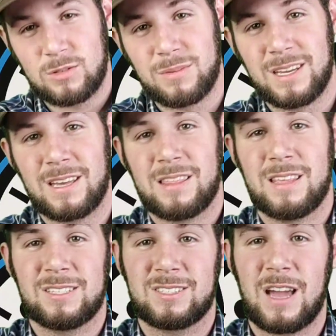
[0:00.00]
to be
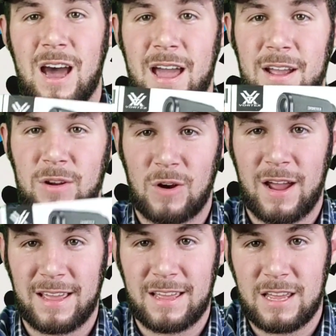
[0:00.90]
this guy
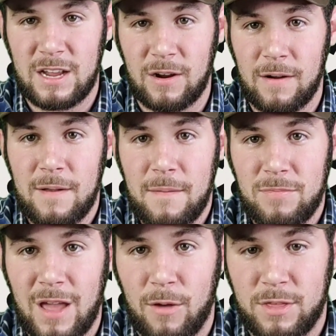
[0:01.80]
right here.
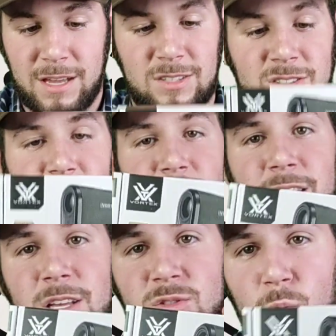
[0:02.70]
Now, this
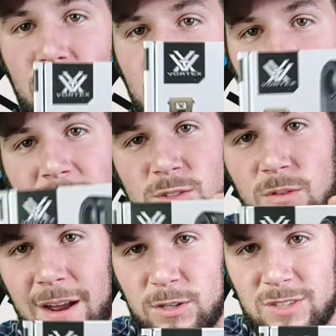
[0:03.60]
is one of the
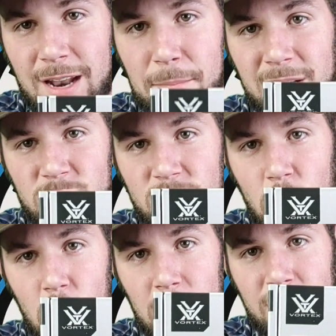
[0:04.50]
rangefinders that I mentioned
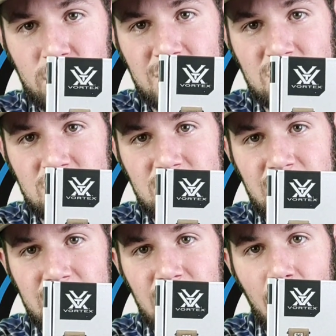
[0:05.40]
earlier. This is
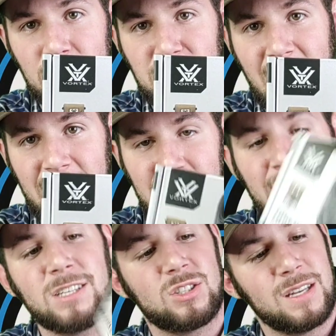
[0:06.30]
the Diamondback
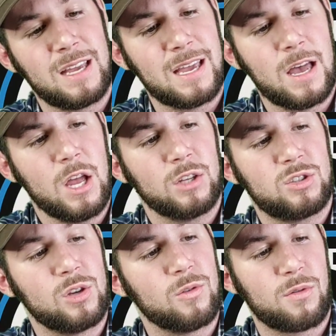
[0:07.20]
HD
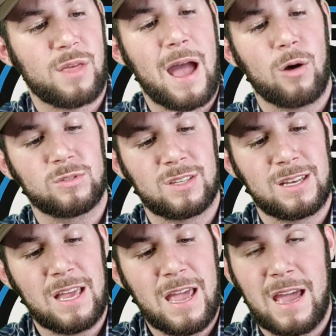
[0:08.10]

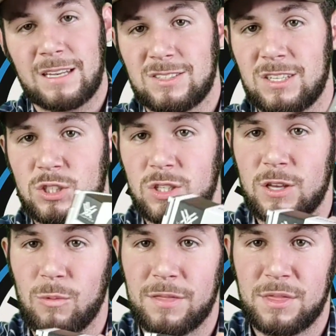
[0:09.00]
2000, and
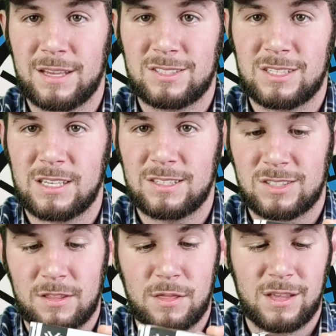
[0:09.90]
essentially what this
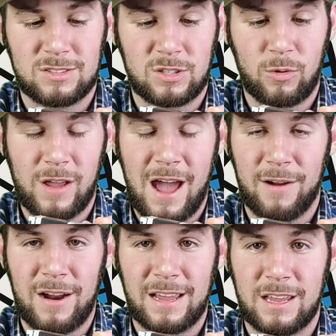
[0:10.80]
is, this little guy
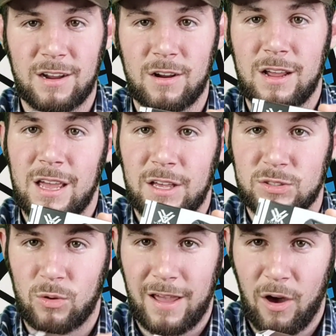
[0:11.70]
right here
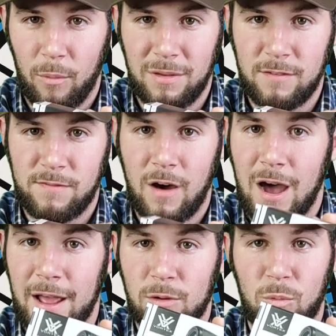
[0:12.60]
is going to help me
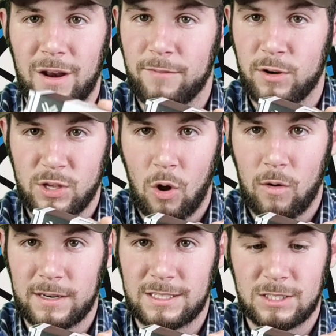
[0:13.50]
find whatever
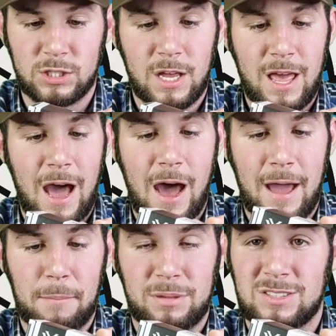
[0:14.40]
yardage
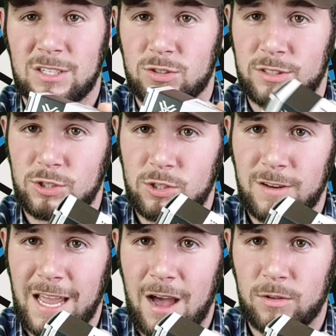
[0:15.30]
I'm potentially
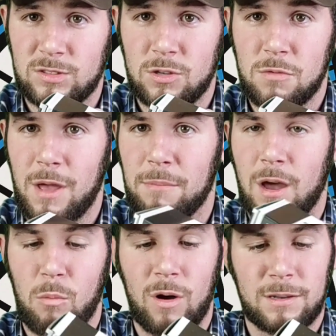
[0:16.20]
shooting out to. Maybe
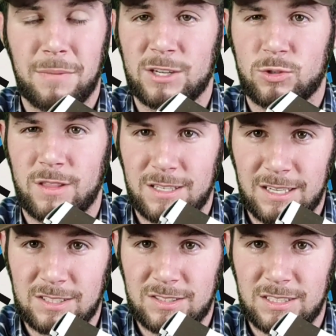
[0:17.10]
I'm wanting to measure the
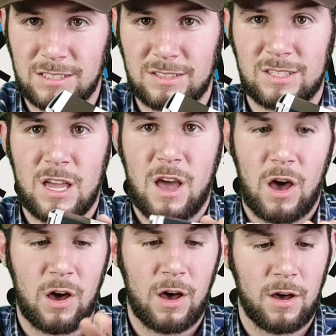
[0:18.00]
distance
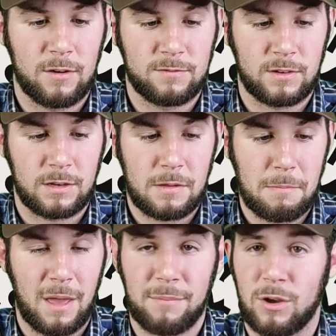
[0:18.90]
of
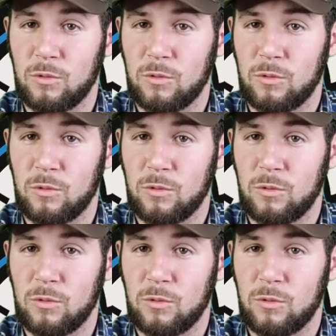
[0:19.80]
maybe a